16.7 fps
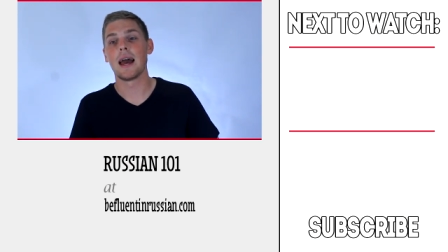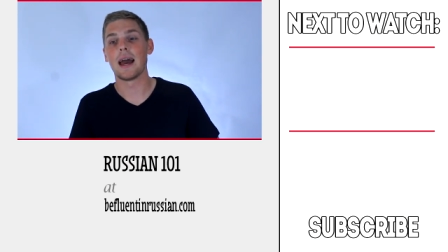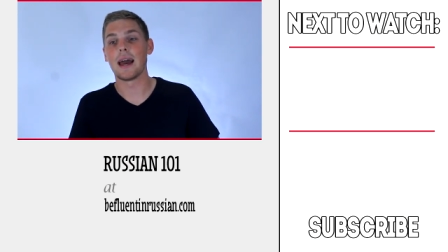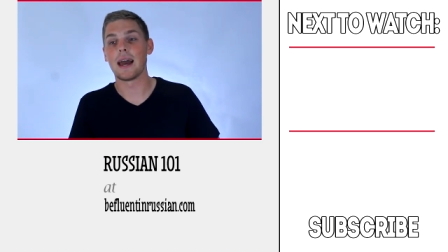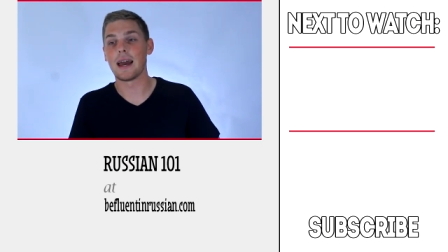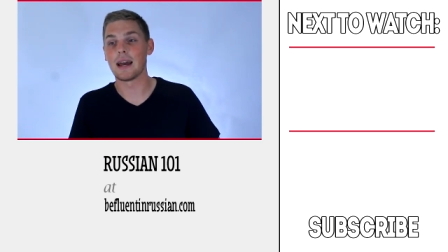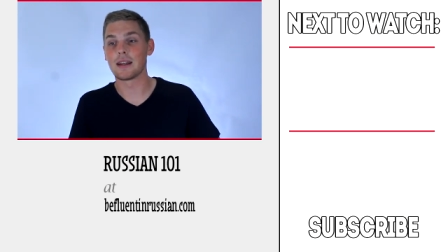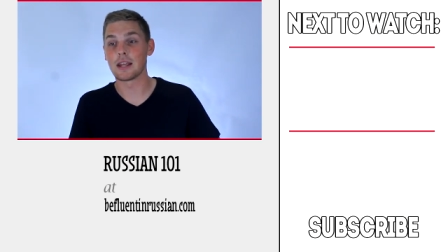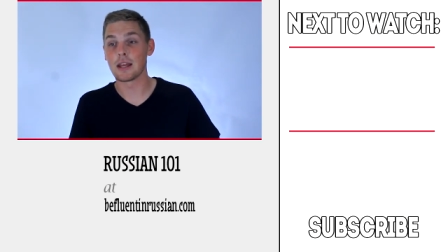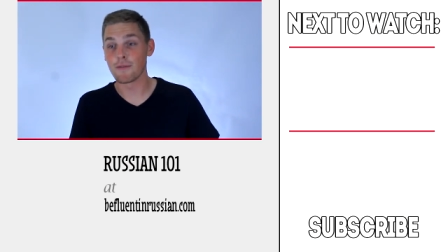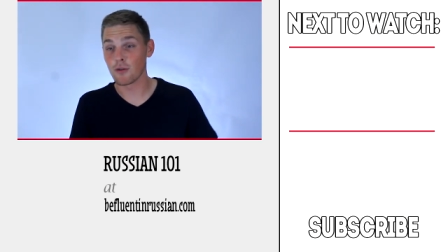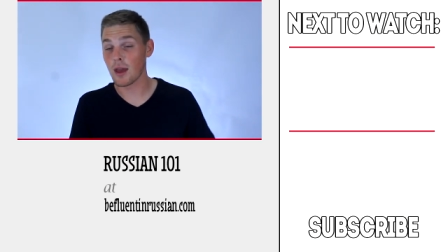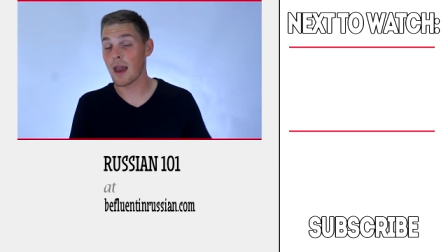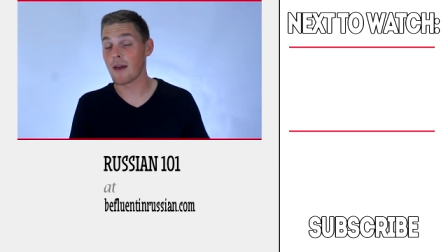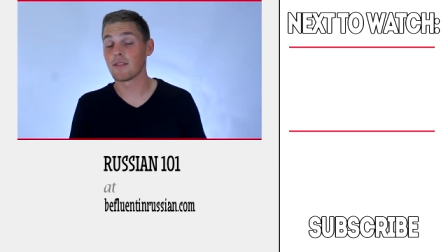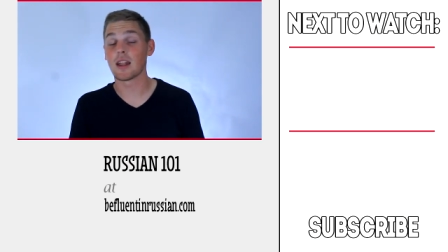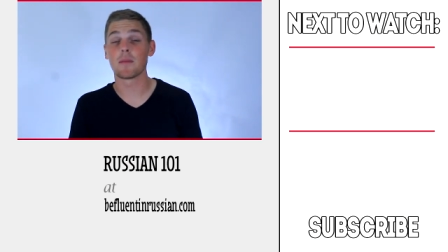And if you
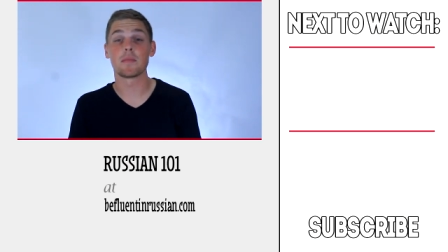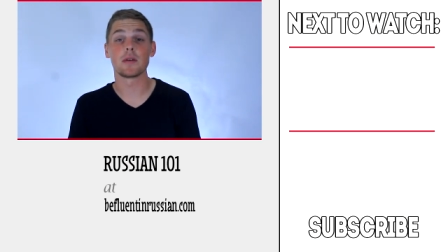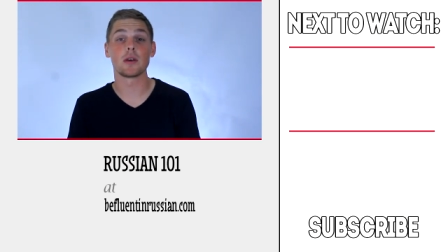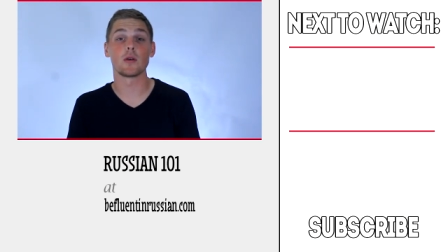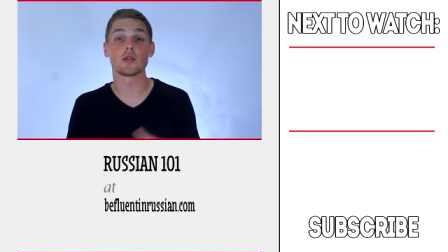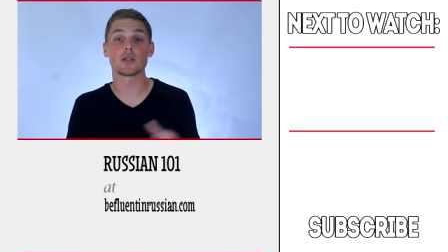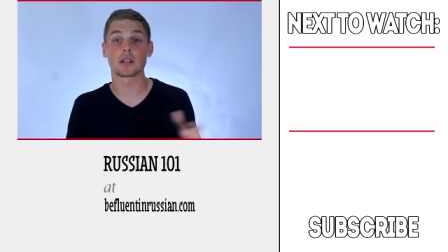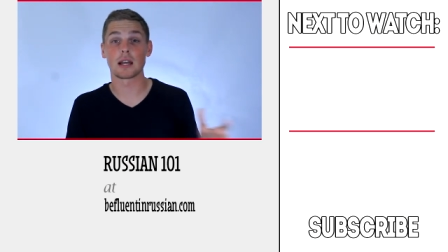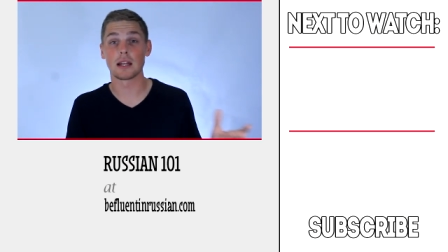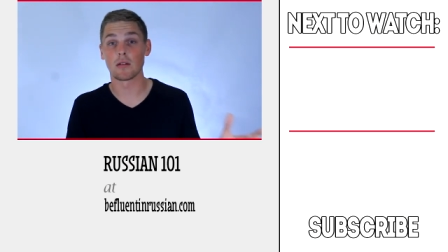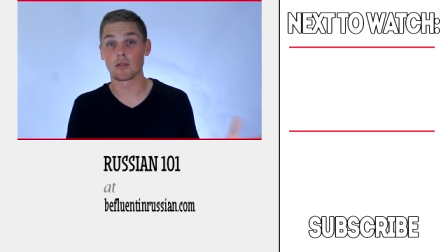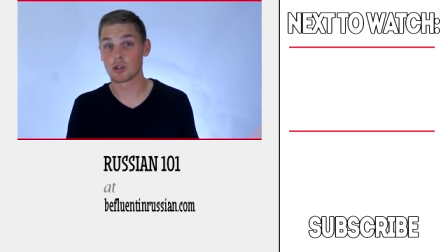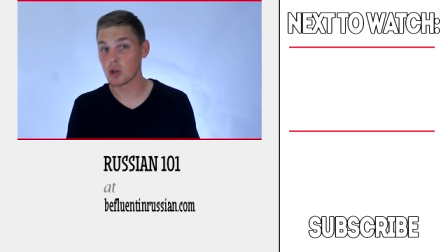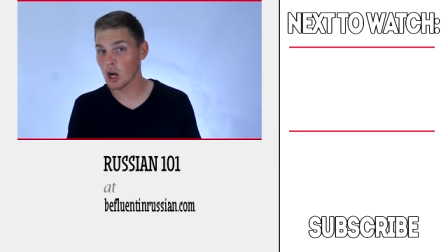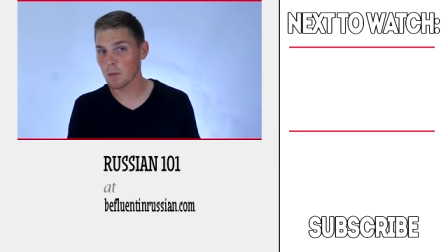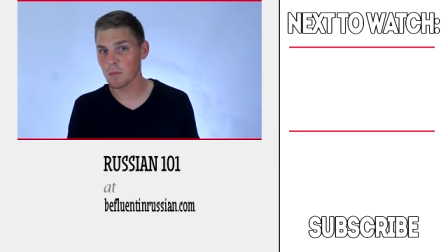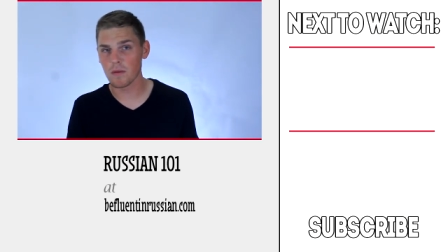have not been using
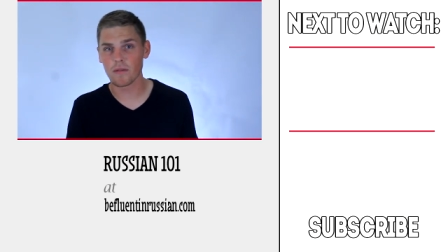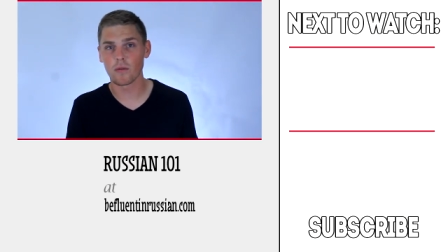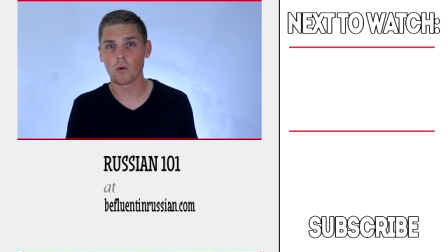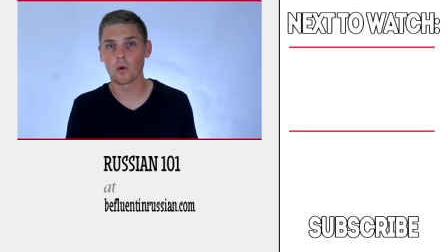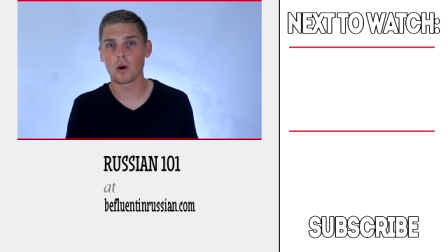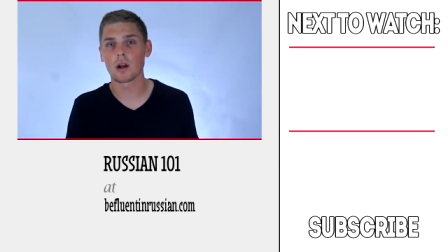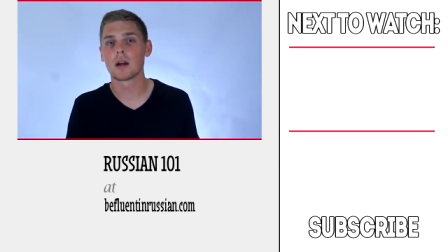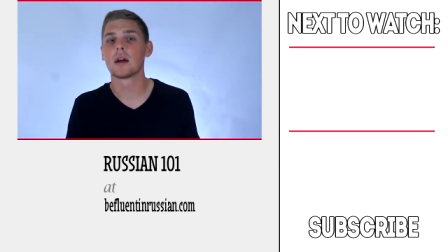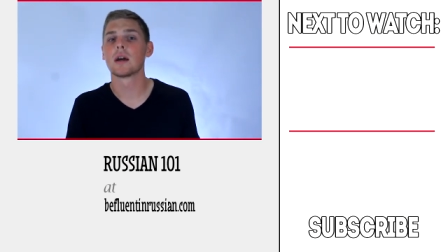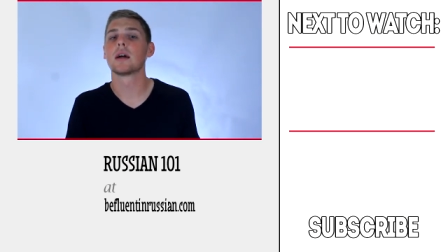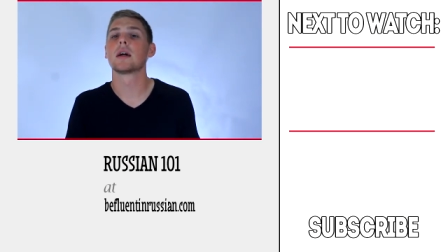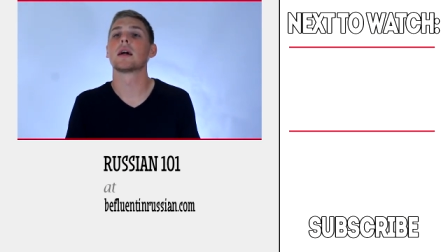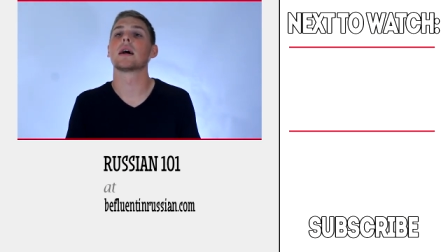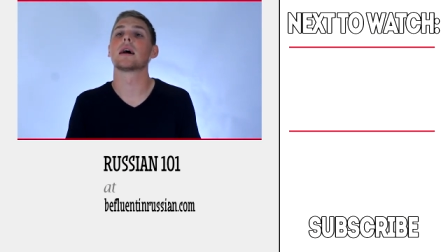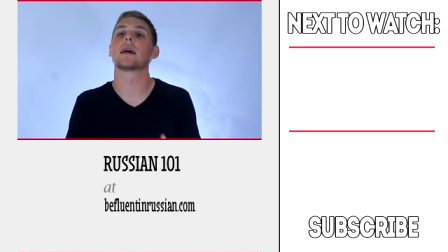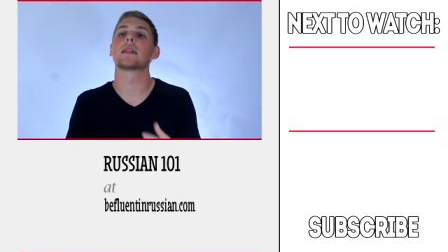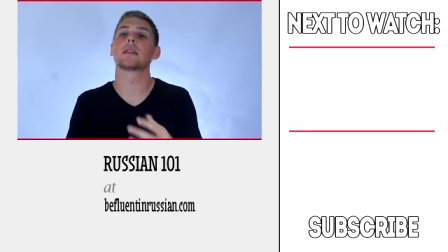HelloTalk before,
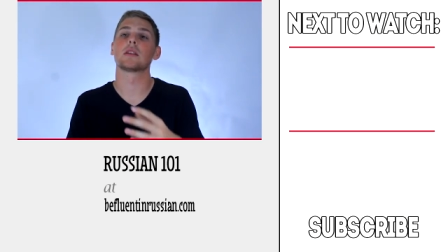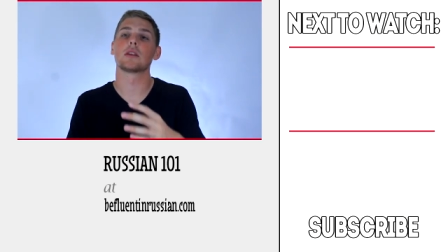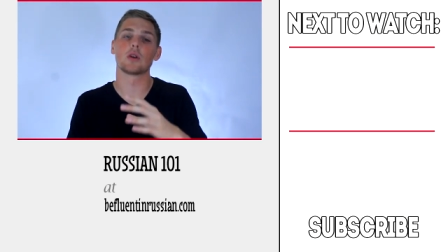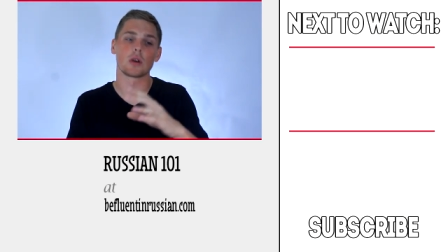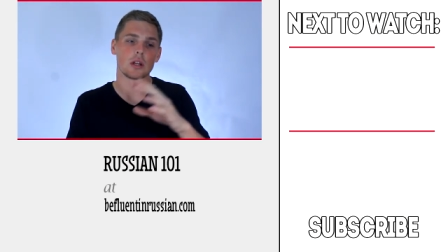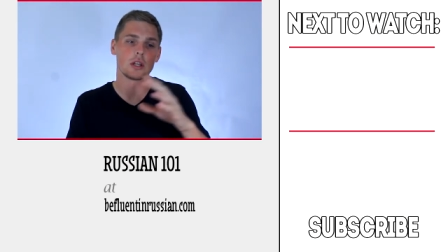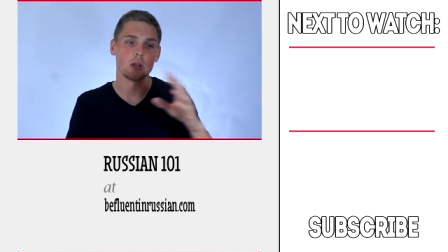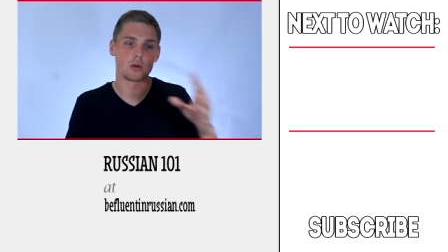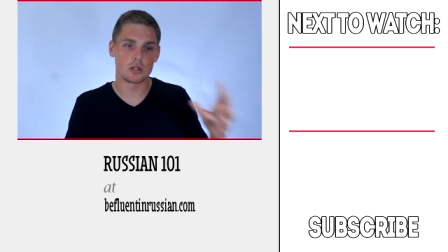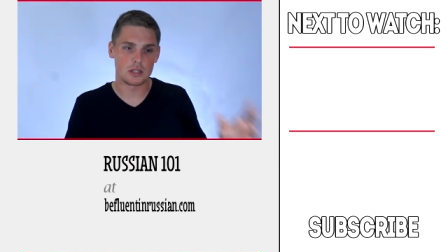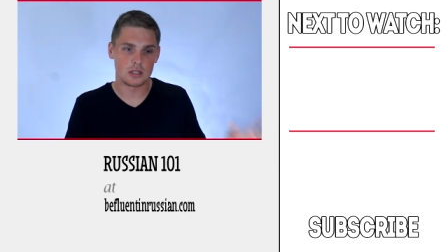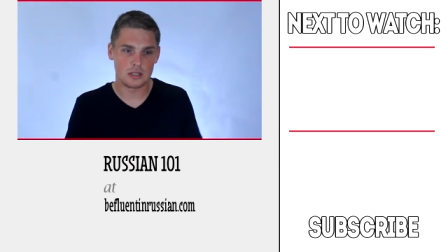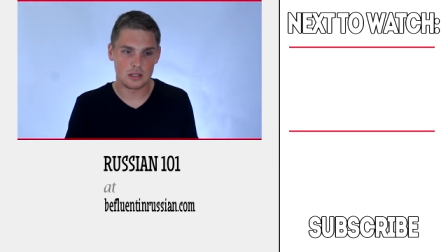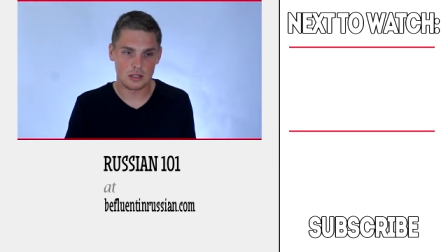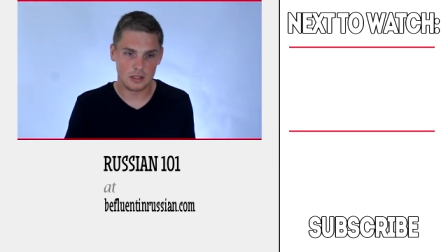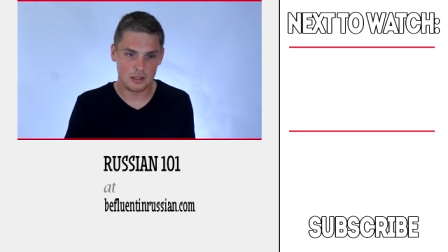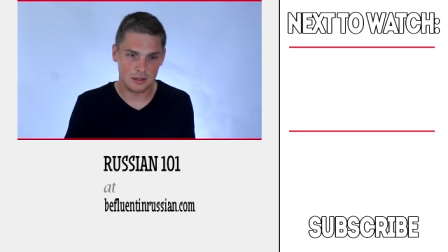you can
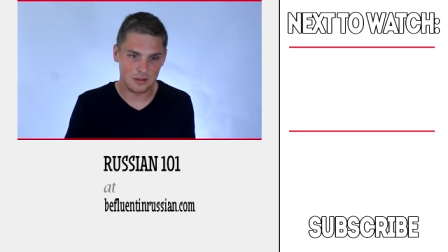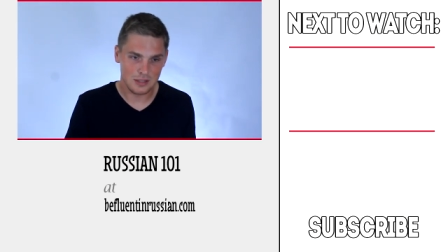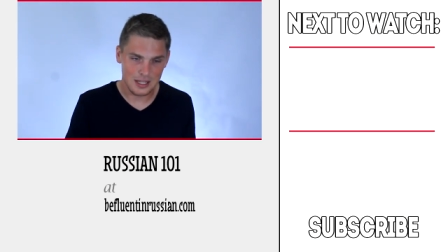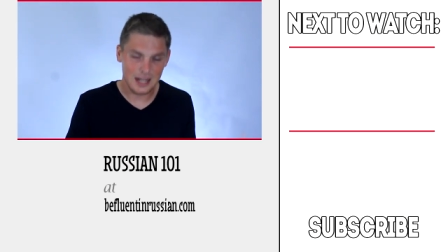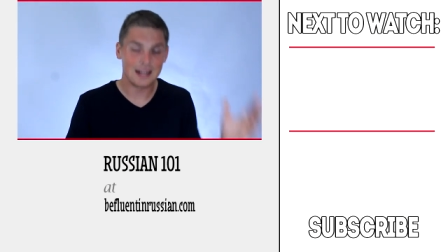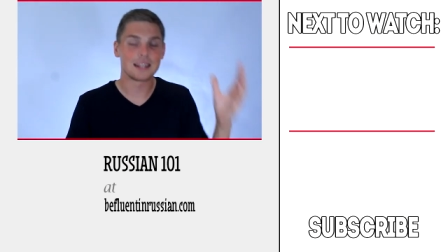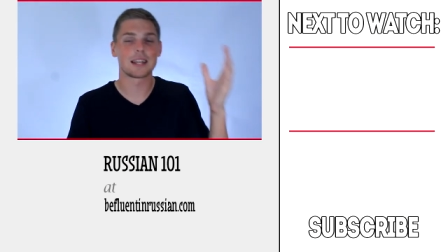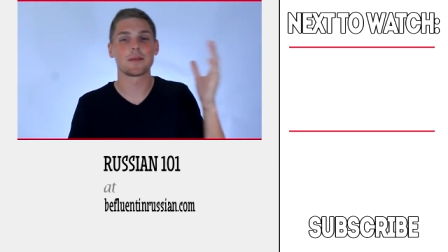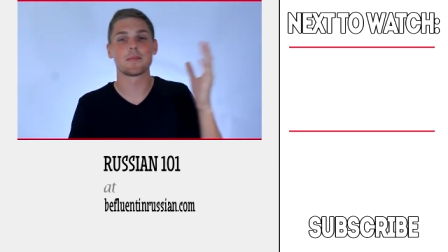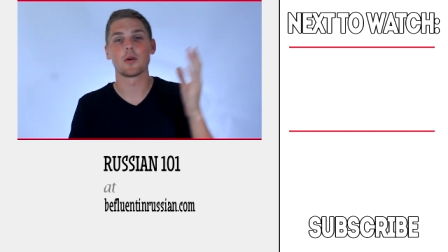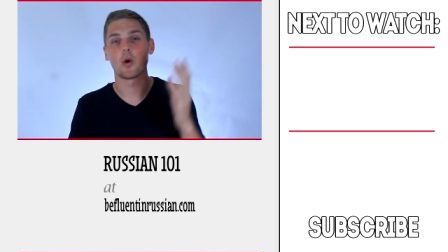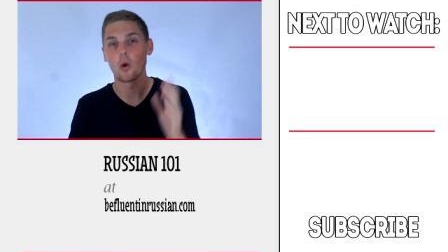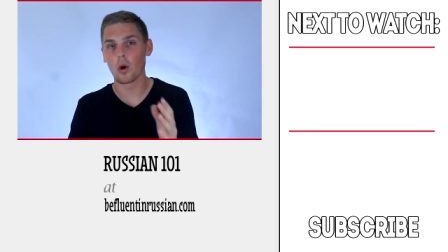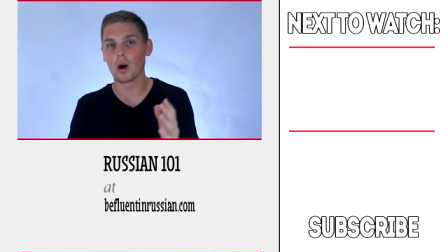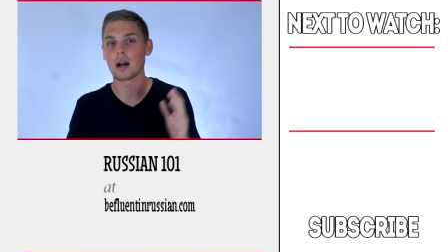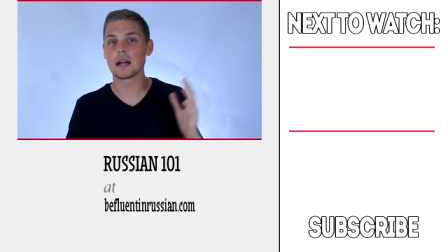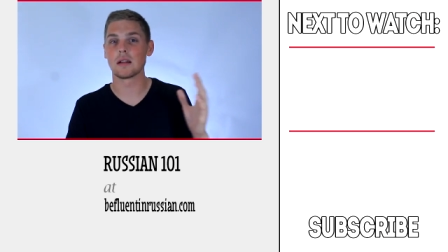use Tandem
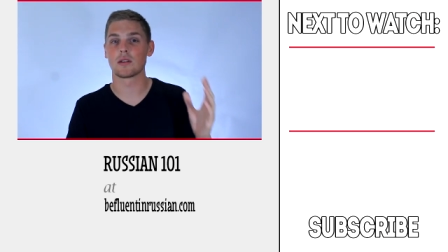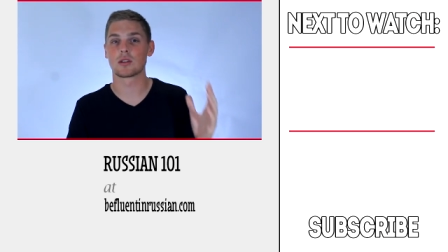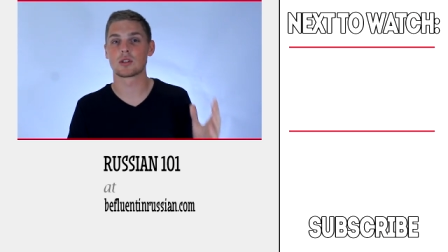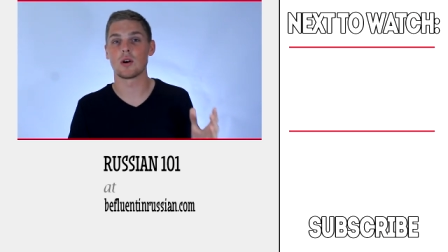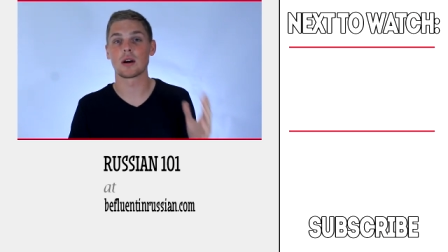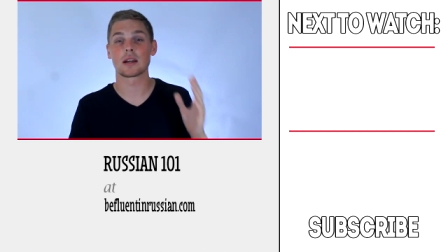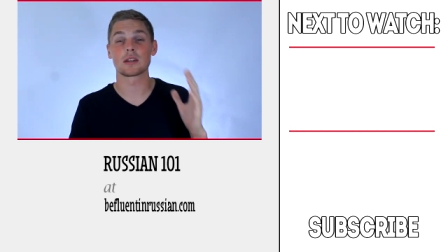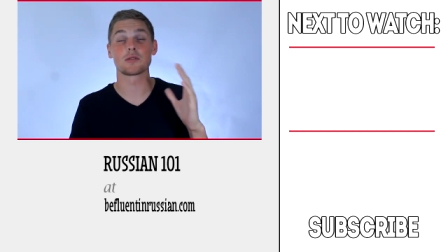or HelloTalk.